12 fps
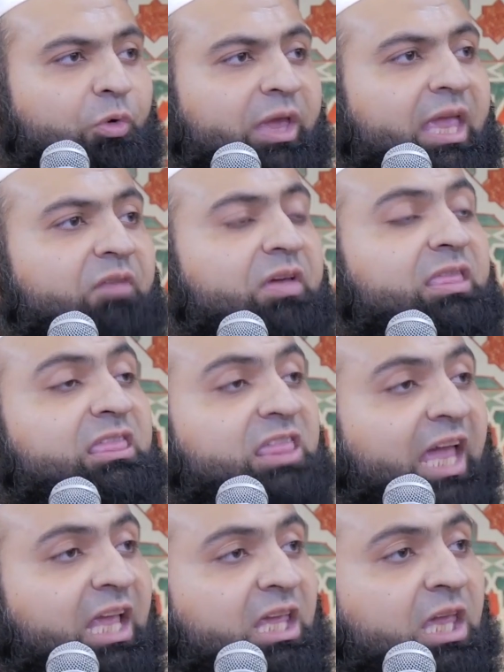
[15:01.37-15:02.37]
you? Even
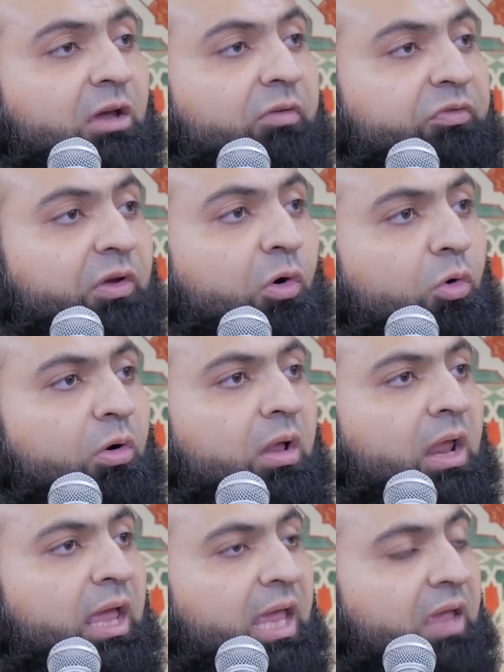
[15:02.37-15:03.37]
thanking of
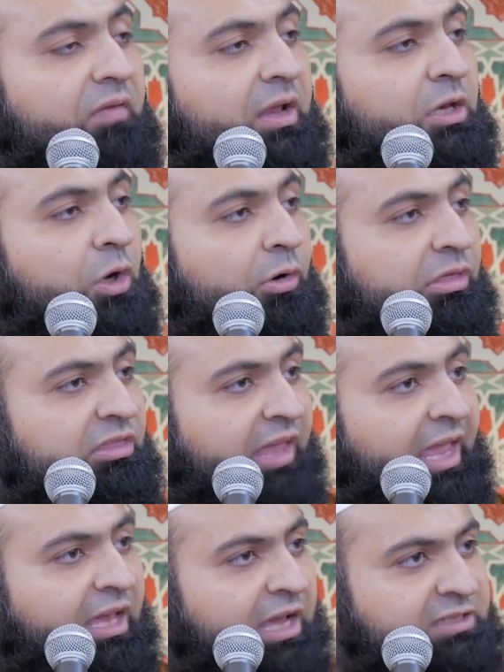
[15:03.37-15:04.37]
you, even your
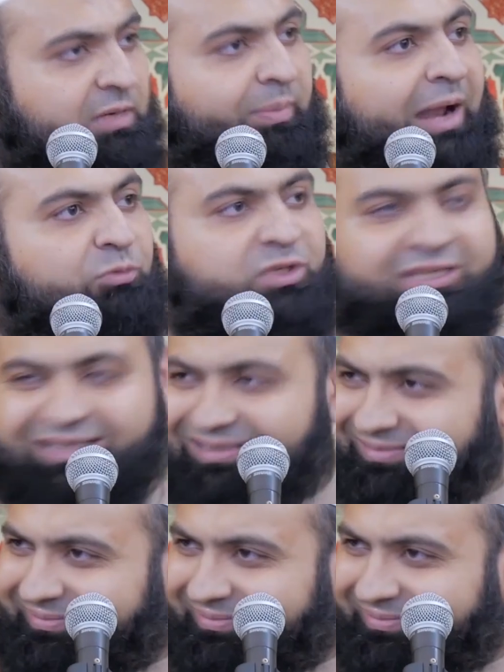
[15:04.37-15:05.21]
thank is a bounty.